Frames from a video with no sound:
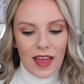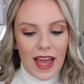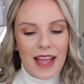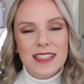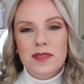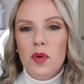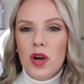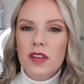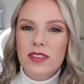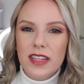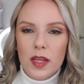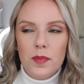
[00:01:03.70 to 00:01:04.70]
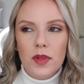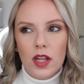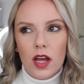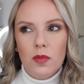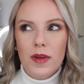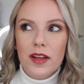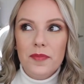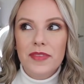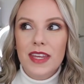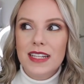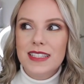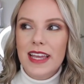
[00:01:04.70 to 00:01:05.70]
that. It's more of a lip gloss. Well,
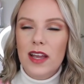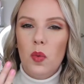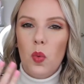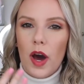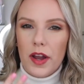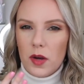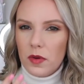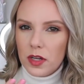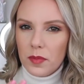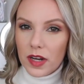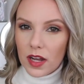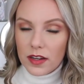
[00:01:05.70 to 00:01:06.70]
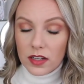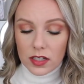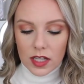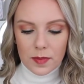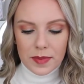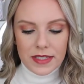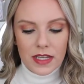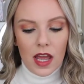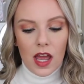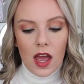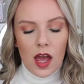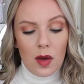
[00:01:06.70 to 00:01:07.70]
it's like a water when you put it on your lips.
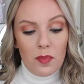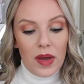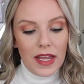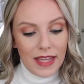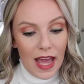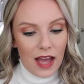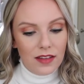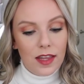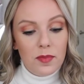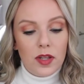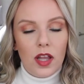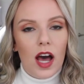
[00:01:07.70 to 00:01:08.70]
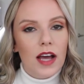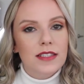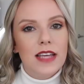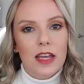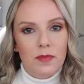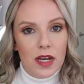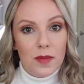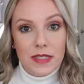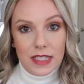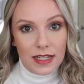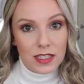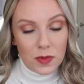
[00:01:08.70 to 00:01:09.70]
But yeah, lip gloss I've been
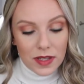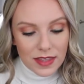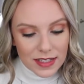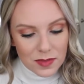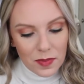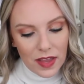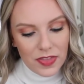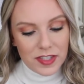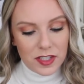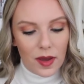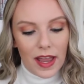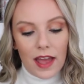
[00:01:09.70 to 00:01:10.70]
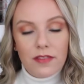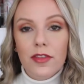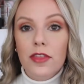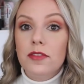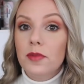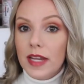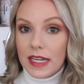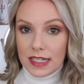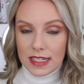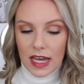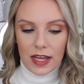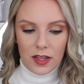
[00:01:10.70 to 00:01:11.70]
obsessed with this month. So I have three
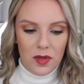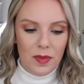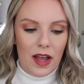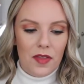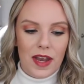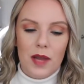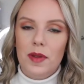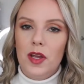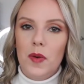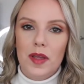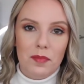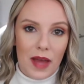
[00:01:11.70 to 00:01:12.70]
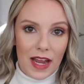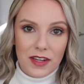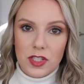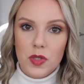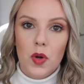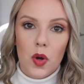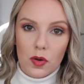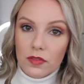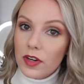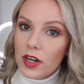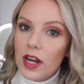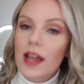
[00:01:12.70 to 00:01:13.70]
to tell you about that I've been going back to
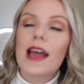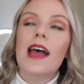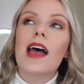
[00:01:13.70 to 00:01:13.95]
over